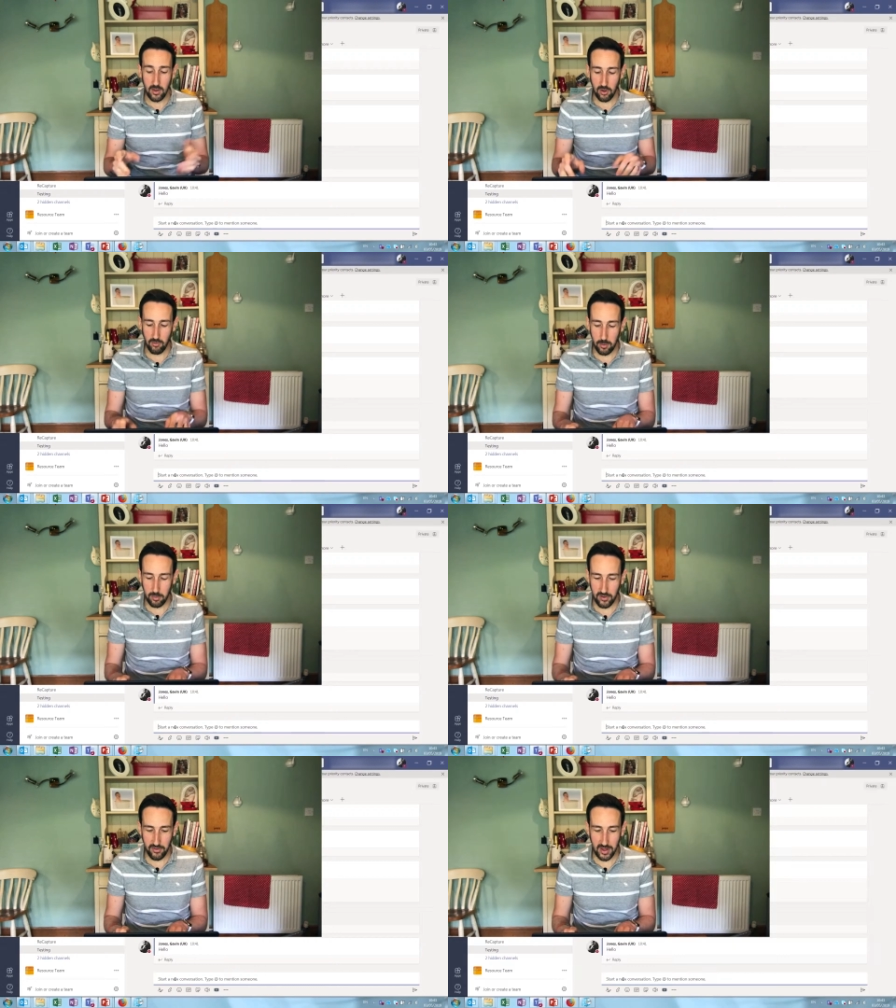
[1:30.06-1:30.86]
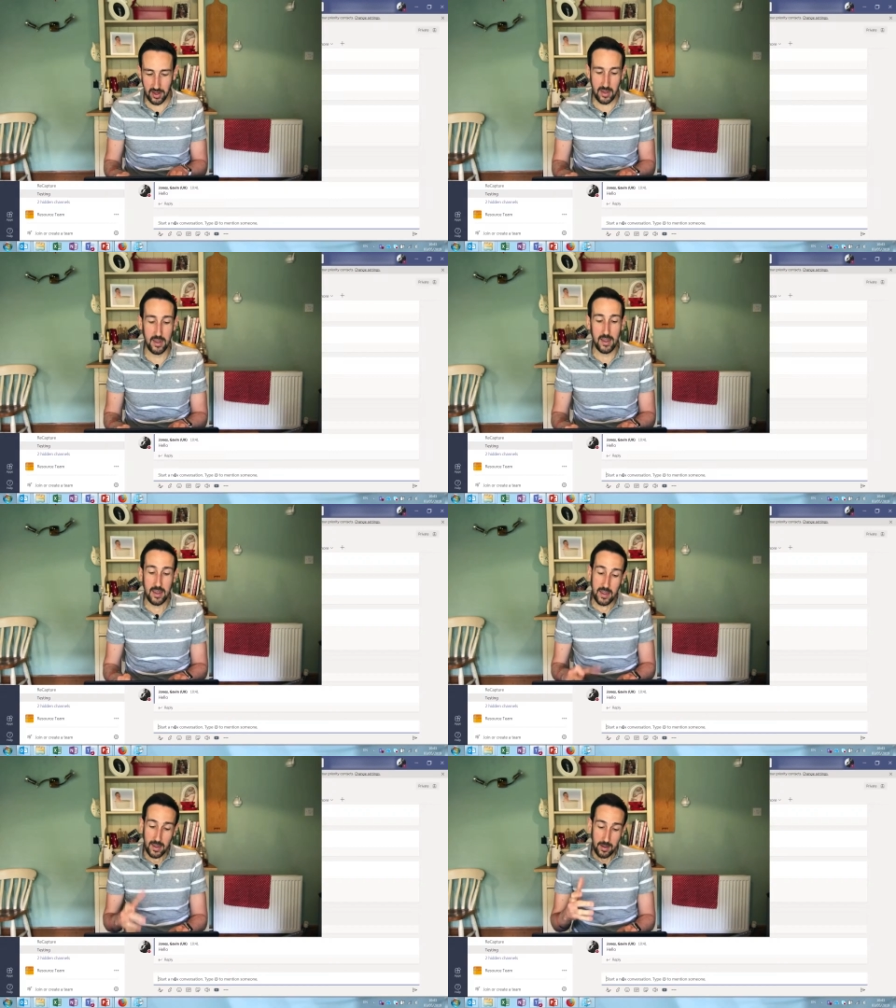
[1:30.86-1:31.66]
So very briefly,
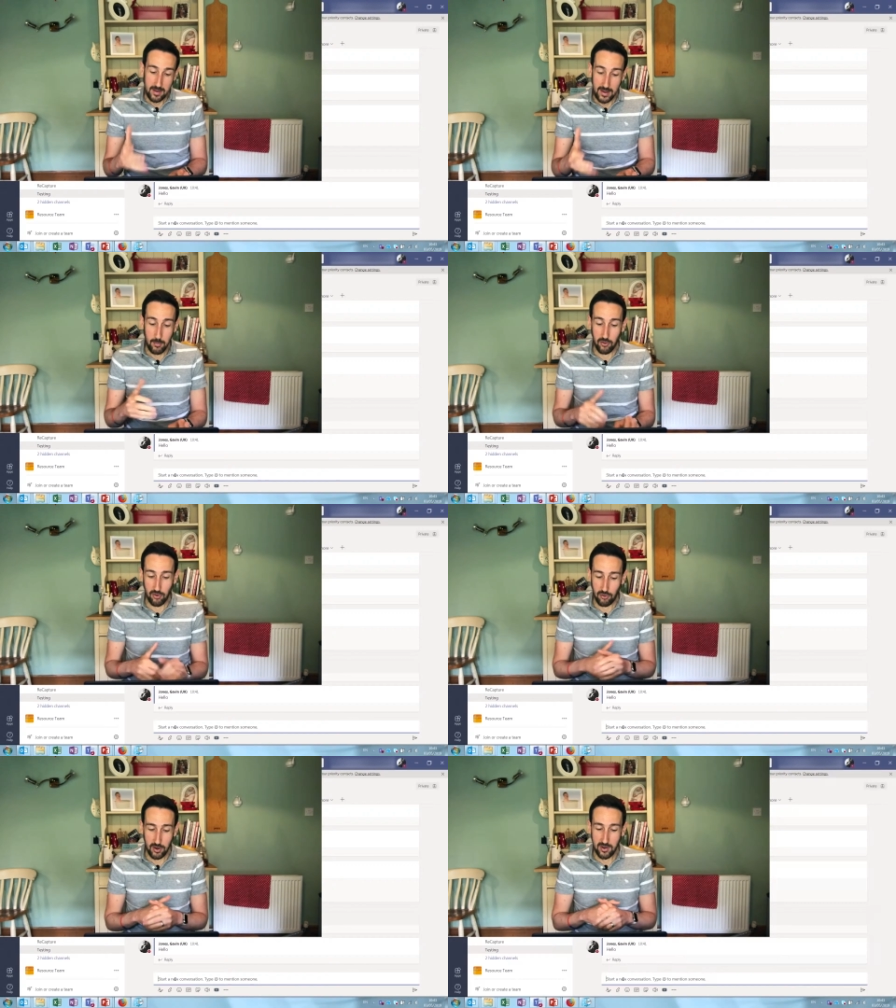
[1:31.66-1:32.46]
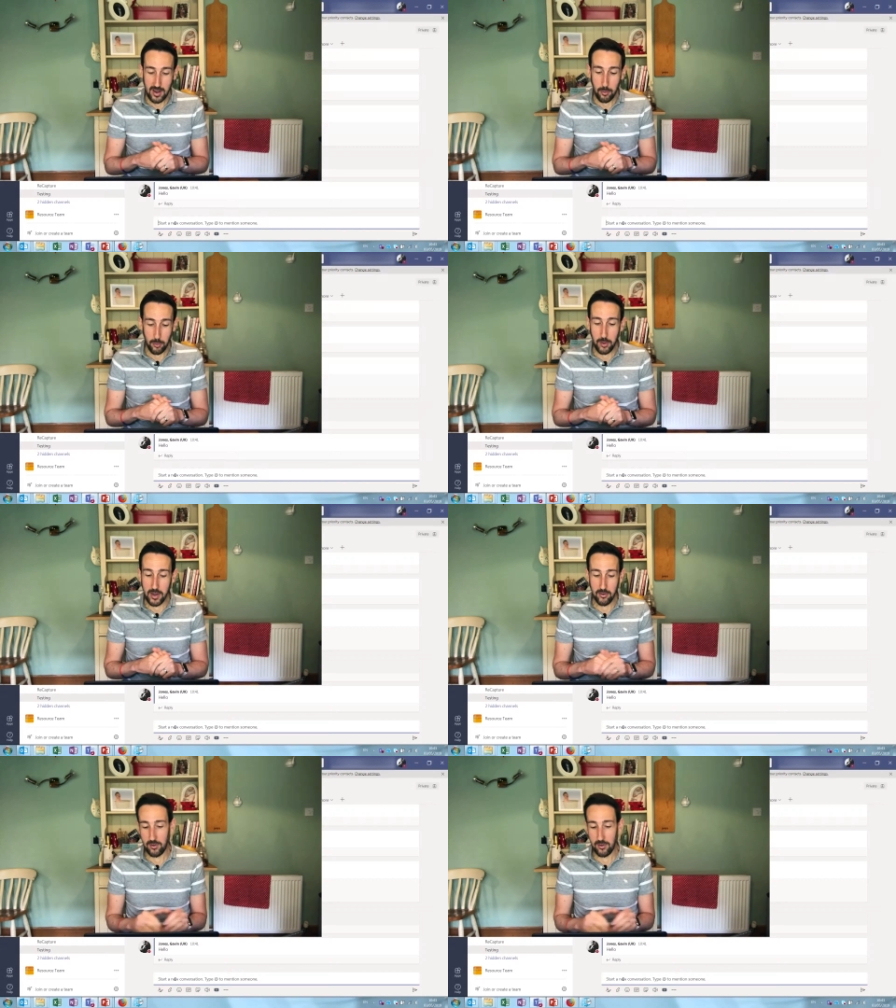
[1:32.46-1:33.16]
Teams just try to help you out.